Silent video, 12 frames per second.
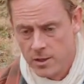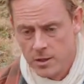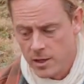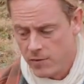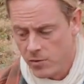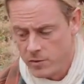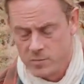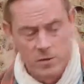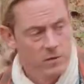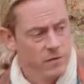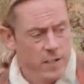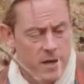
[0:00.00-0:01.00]
I've always been
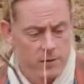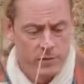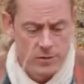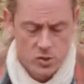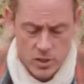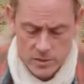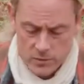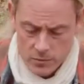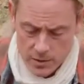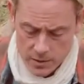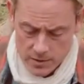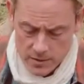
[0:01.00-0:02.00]
a fan of the chest
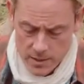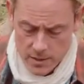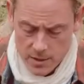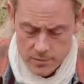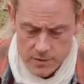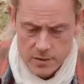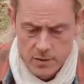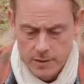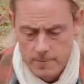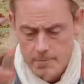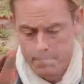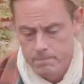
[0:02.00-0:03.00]
rig setups.
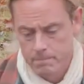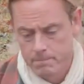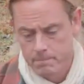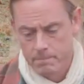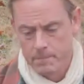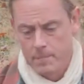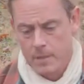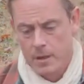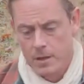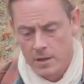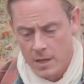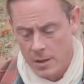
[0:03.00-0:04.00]

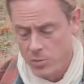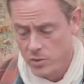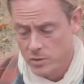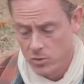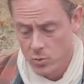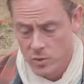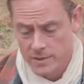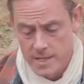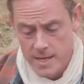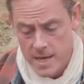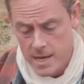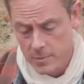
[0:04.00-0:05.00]
I'm using the Whiskey
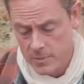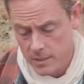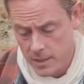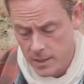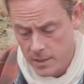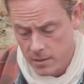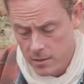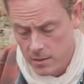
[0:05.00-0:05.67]
Camp today.